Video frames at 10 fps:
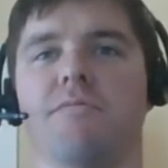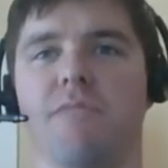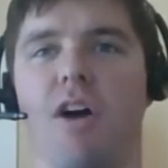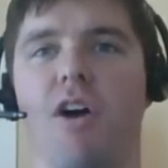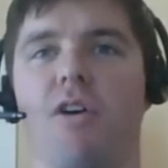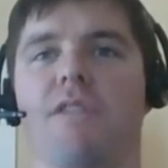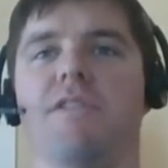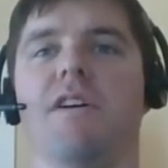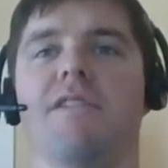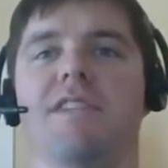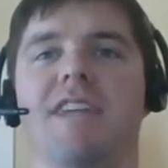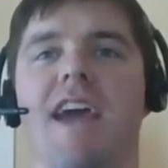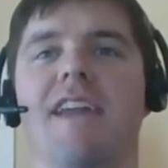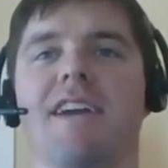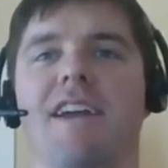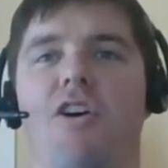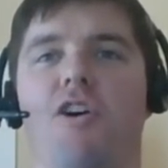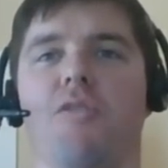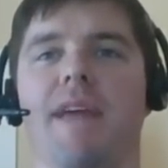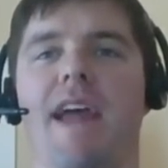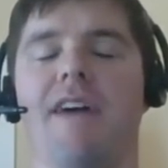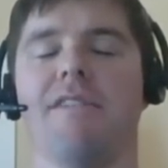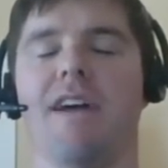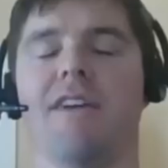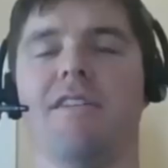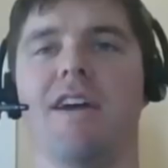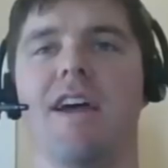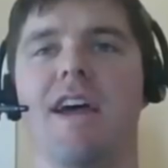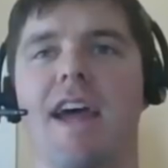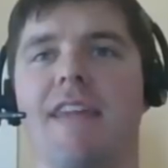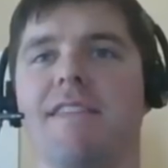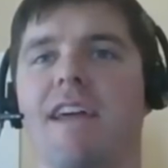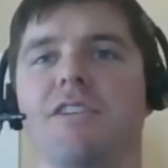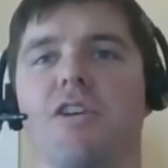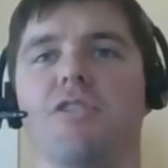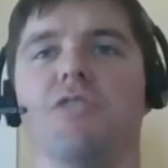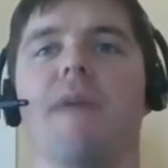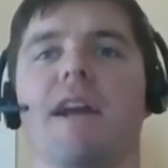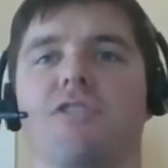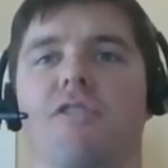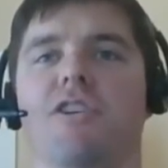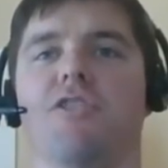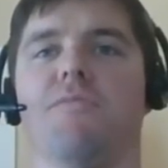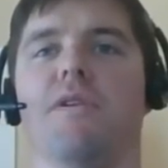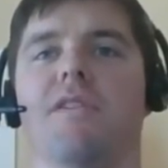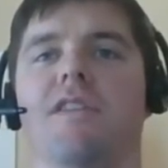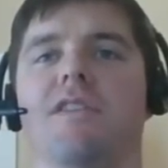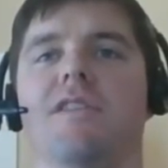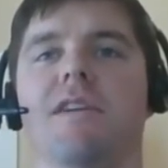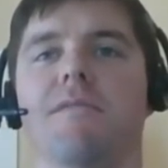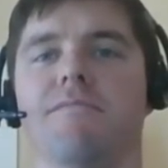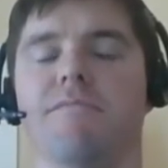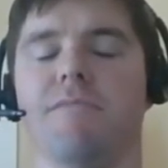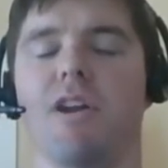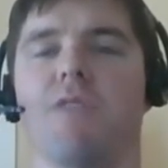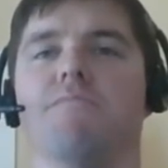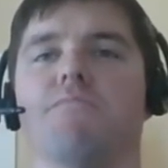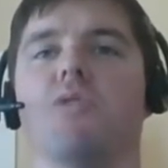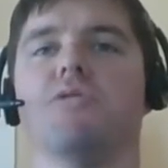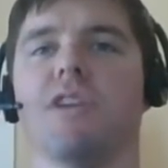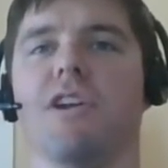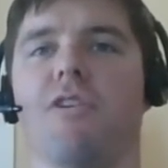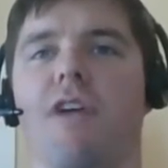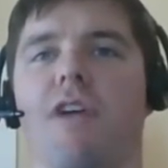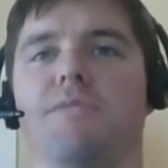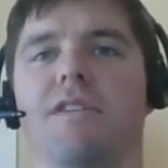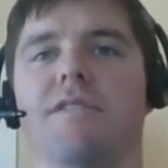All the data can all be out there. And then, you know, you make sure that you're putting in the, you know, most secure option.